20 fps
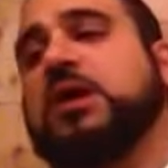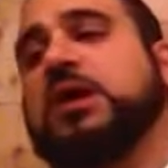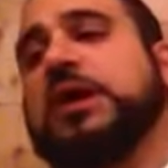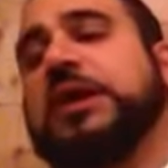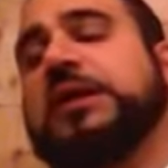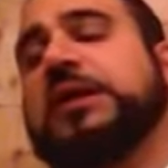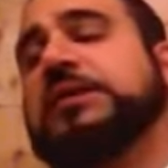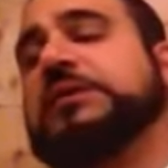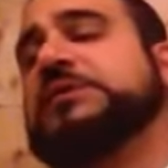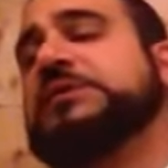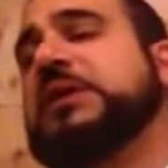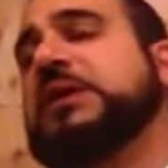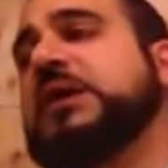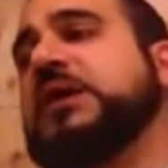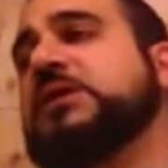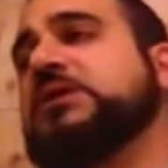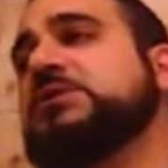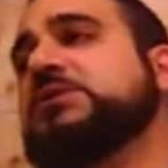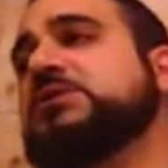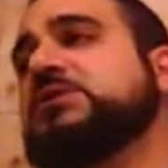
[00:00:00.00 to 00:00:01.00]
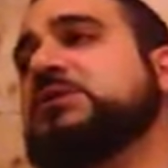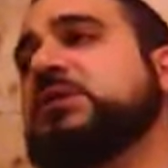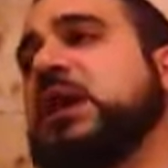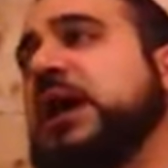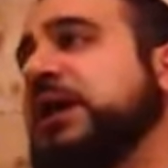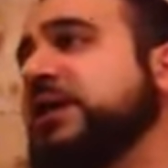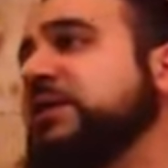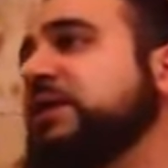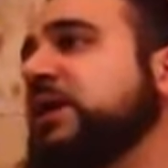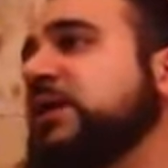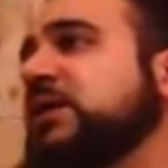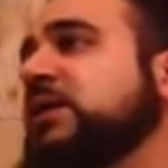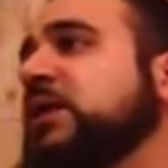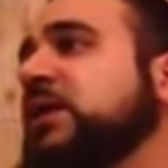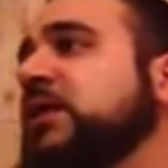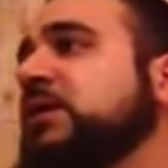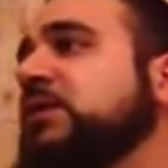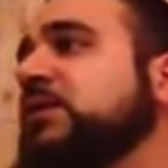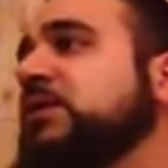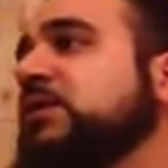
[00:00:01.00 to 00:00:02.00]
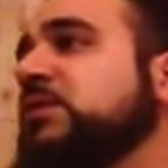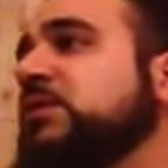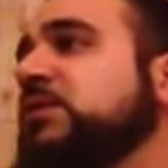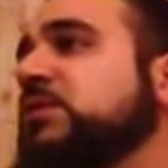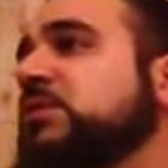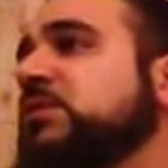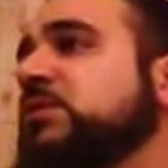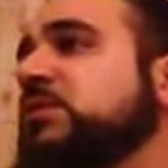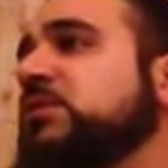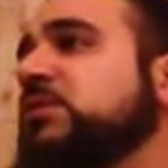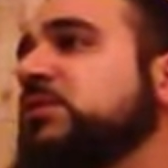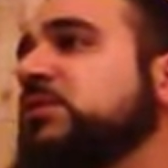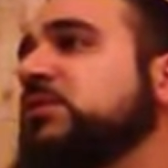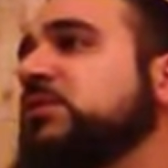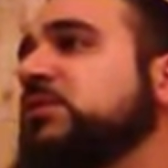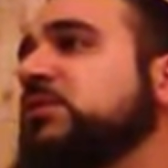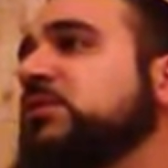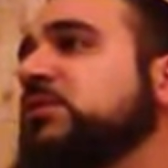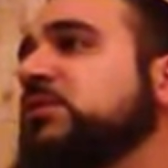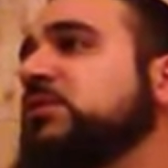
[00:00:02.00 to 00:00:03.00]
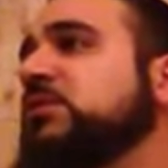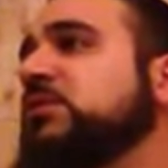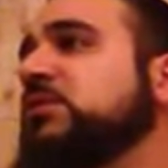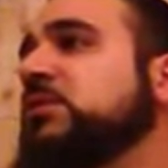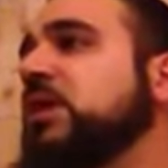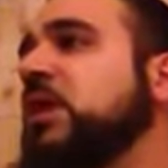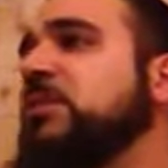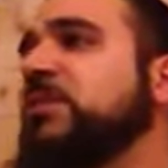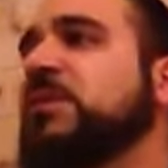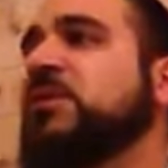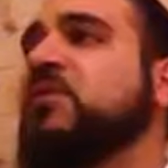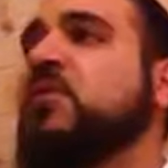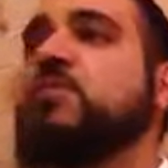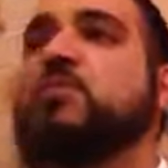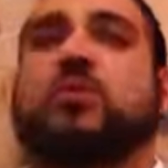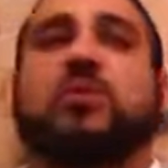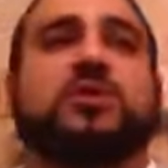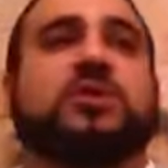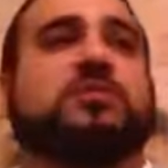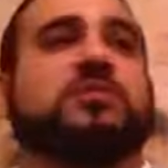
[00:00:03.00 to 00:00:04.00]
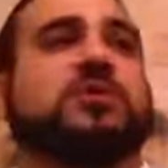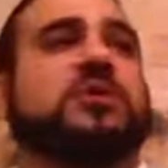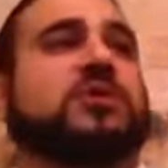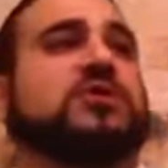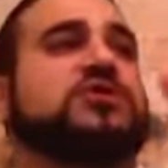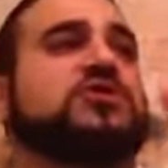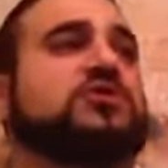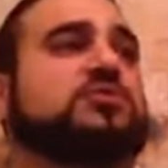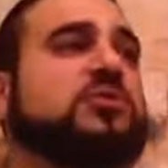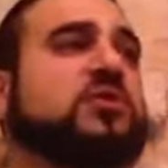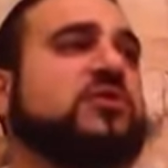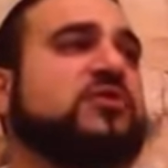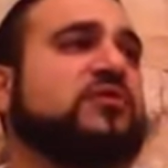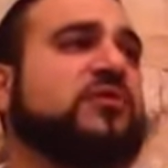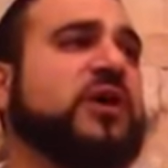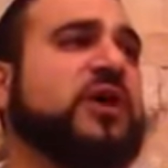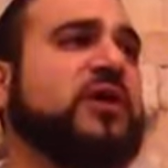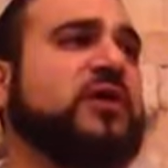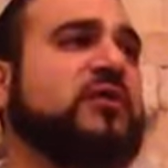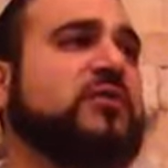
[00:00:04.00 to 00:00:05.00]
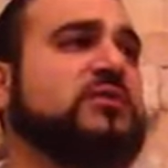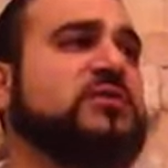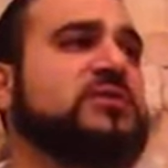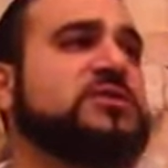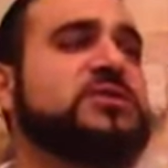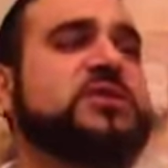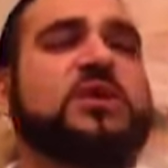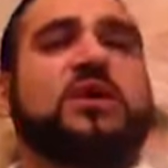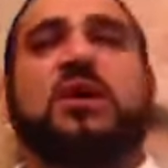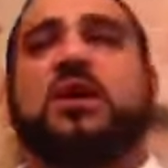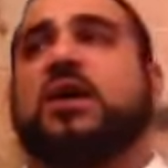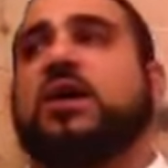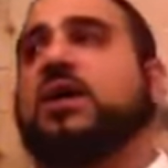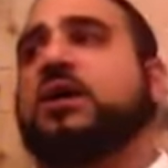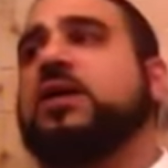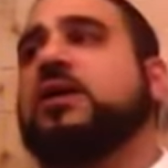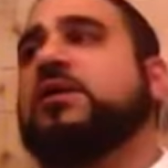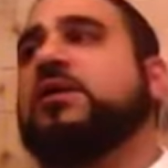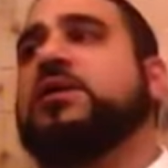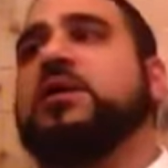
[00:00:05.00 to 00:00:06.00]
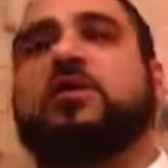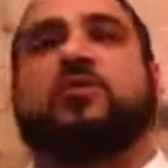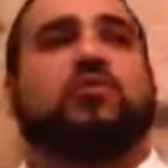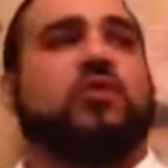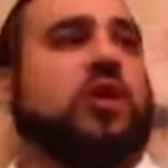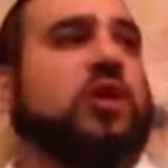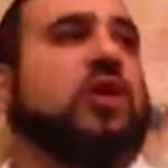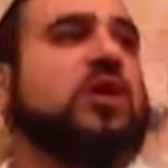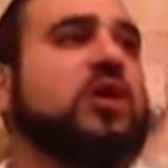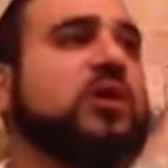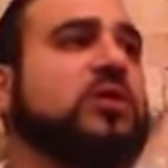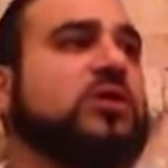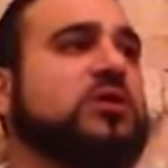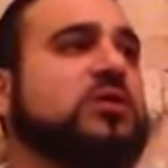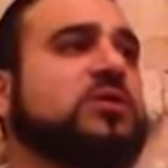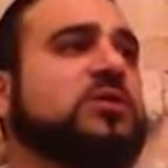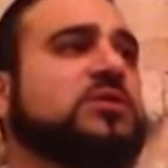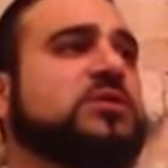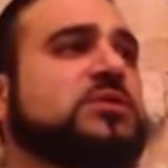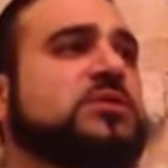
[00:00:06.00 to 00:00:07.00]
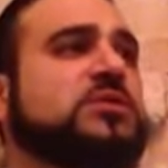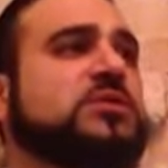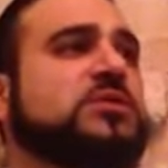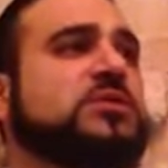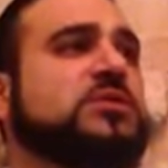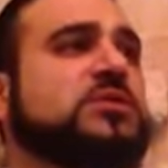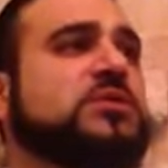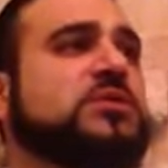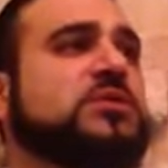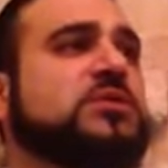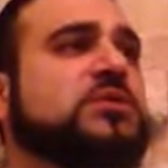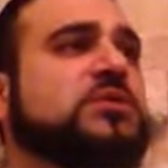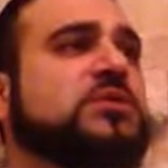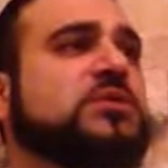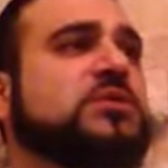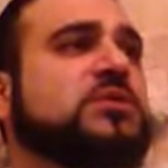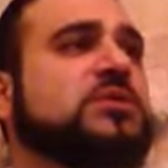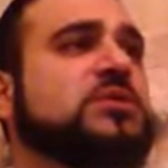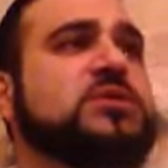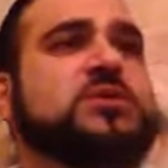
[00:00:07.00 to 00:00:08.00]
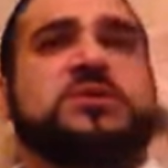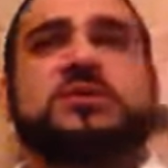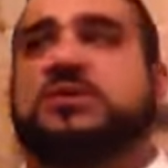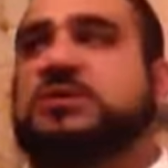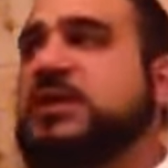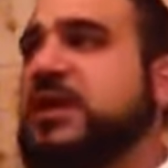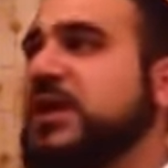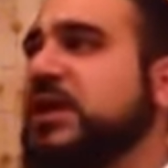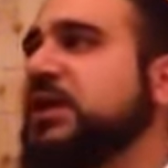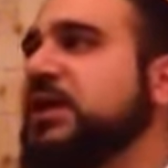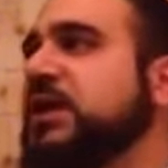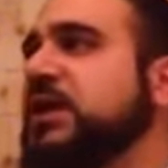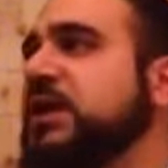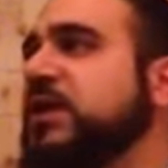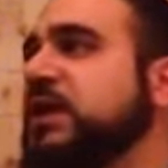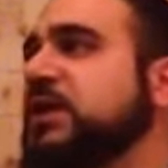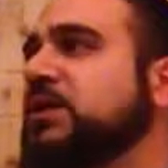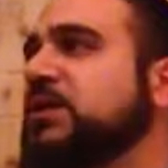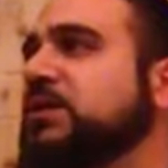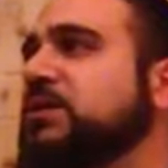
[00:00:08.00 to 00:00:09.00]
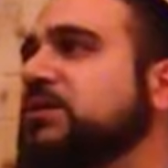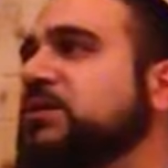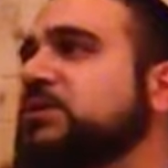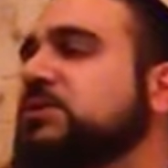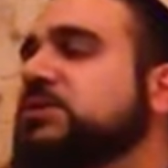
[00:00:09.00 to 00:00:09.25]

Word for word: And he says, I think that I'm going to report them to Consumer Affairs. They're wrong. Stealing.